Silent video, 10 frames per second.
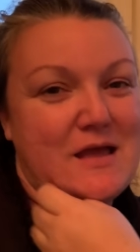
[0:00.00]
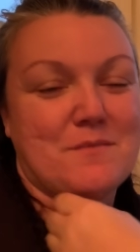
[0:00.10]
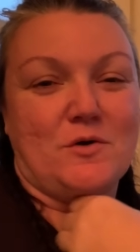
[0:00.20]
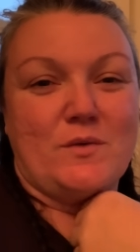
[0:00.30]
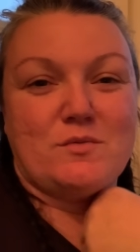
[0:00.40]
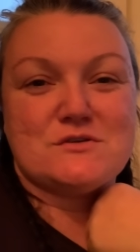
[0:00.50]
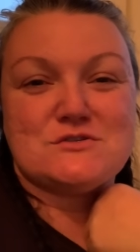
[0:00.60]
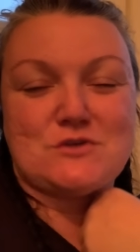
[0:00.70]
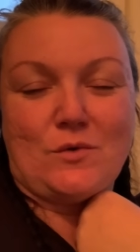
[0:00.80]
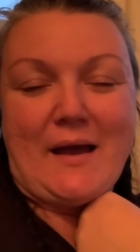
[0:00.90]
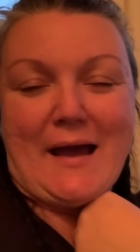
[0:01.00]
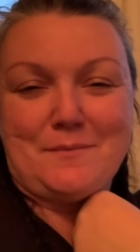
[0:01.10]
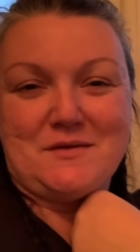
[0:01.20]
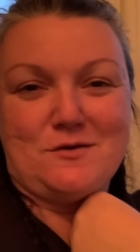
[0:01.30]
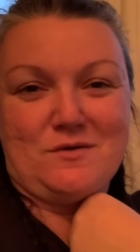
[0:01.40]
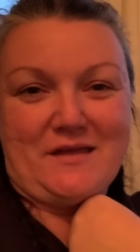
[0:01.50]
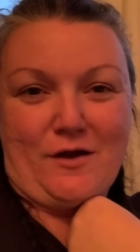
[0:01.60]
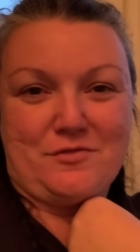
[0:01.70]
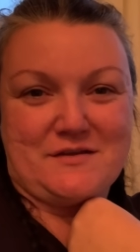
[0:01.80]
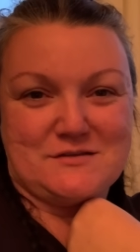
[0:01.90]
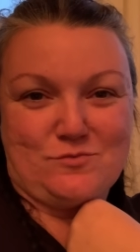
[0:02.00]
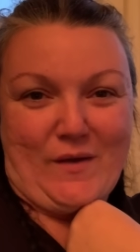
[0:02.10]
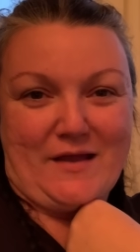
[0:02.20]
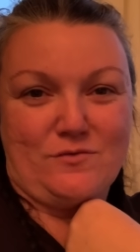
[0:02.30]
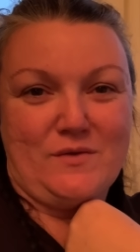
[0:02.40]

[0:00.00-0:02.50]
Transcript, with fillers: But we were so happy with how things went.